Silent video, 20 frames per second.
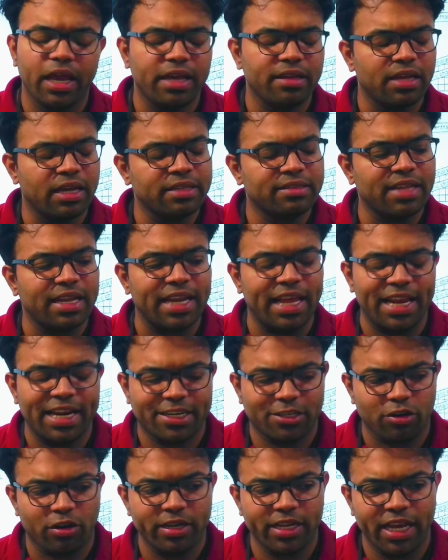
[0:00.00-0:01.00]
Is an
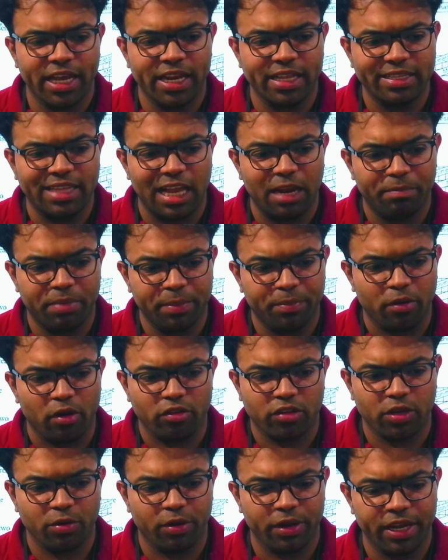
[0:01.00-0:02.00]
electron gain enthalpy
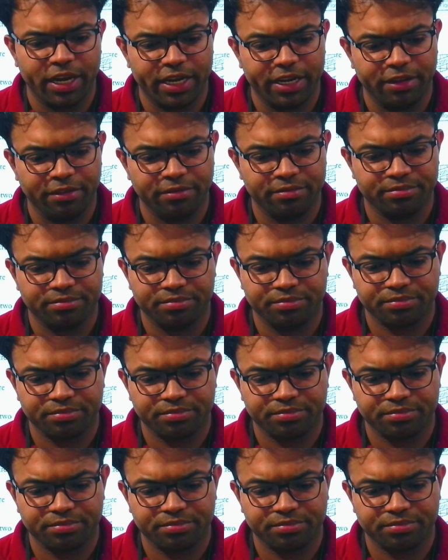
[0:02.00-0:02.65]
positive or negative?